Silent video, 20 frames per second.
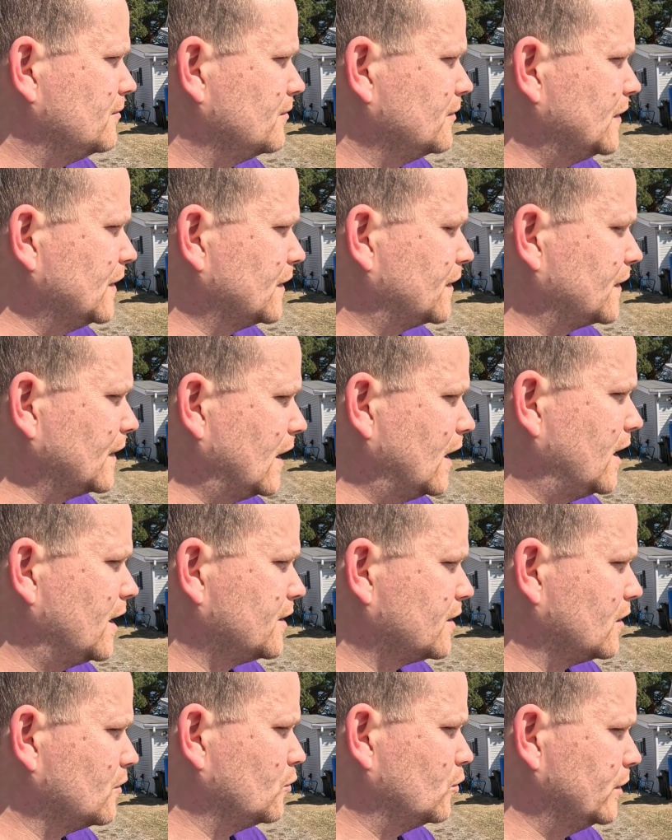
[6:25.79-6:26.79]

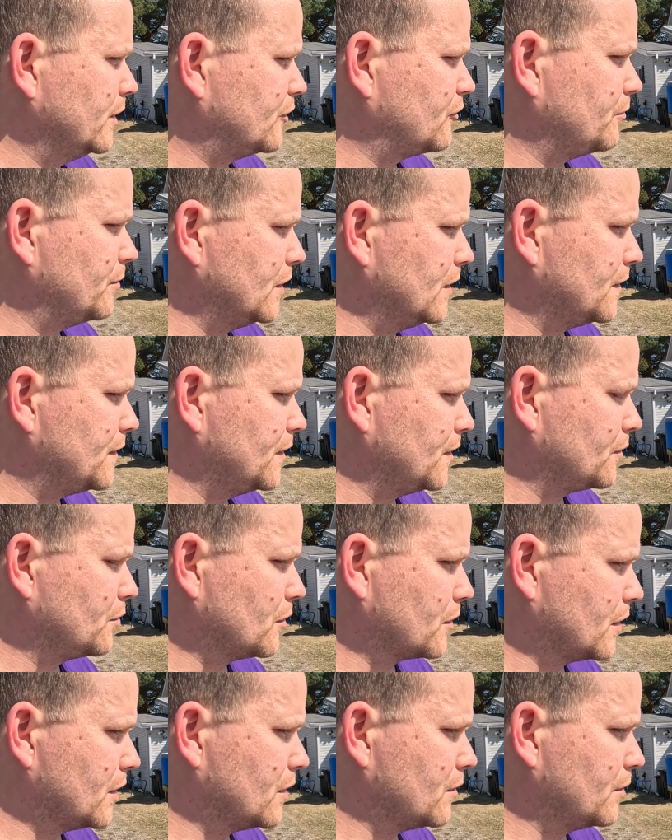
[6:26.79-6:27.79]
decide on which business we're
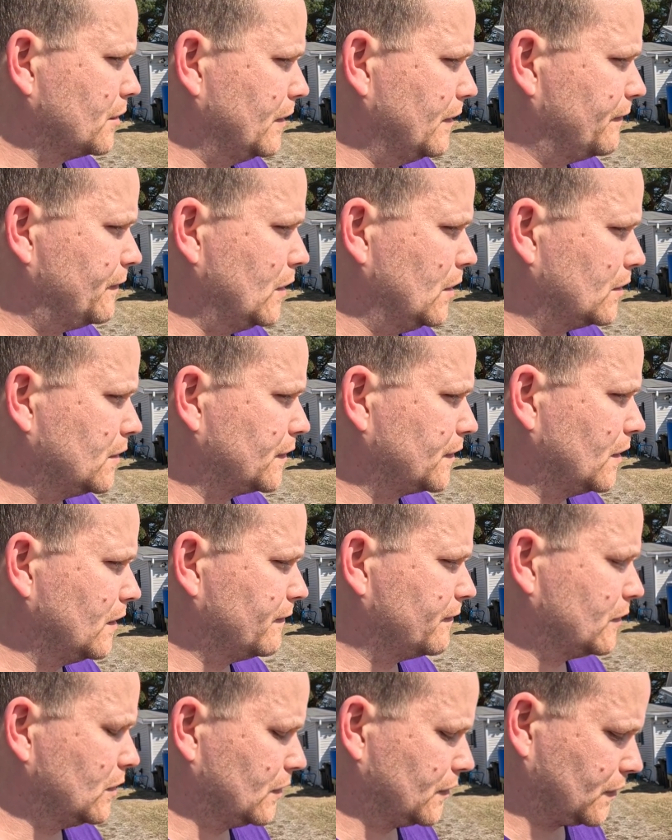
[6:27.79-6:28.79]
going to really focus on
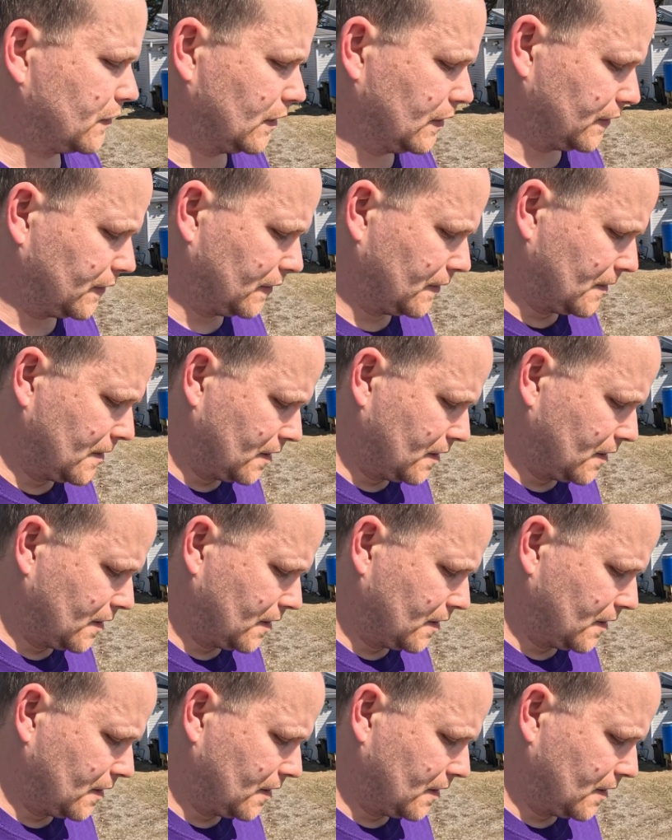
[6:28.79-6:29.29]
first, because